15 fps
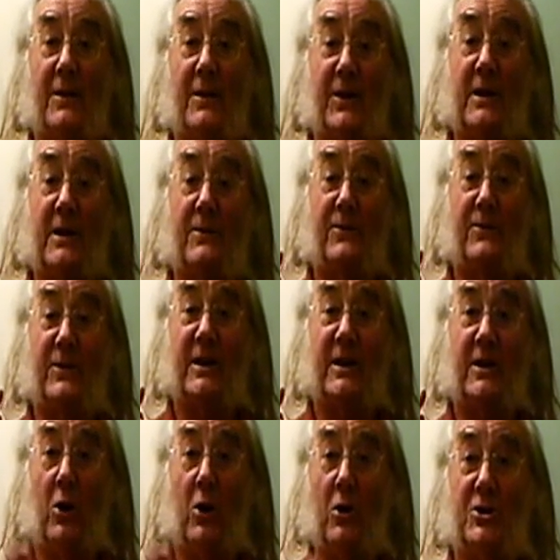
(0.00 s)
think of the
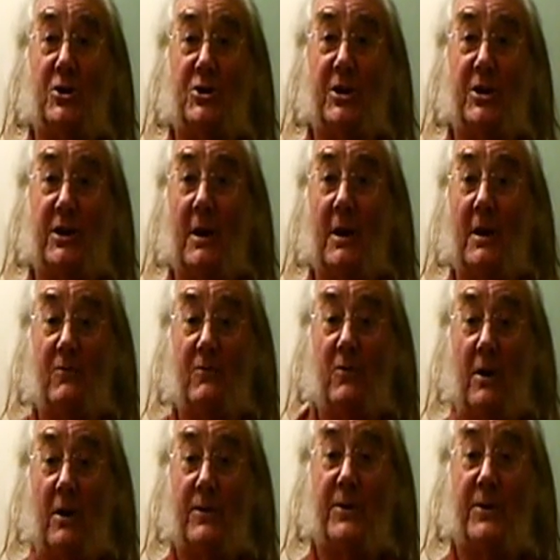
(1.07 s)
ecology
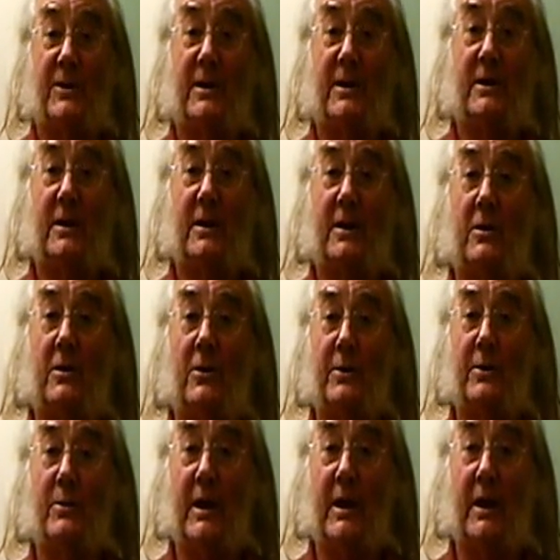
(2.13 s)
rather than the
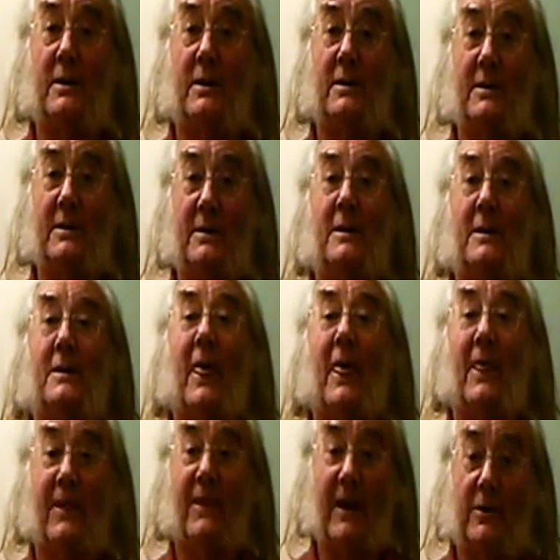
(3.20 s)
economy.
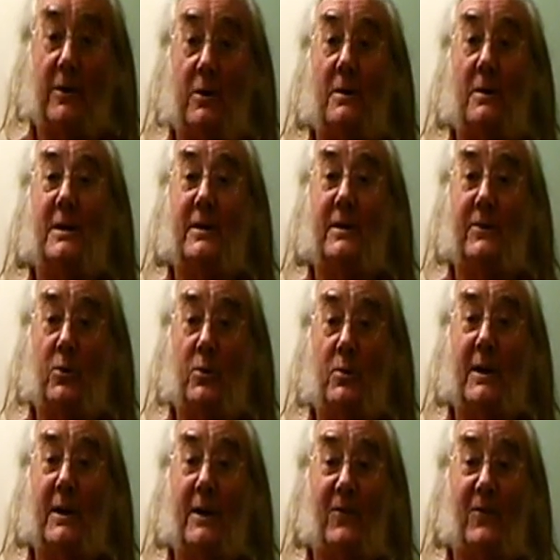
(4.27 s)
Thank you, I'll leave you with that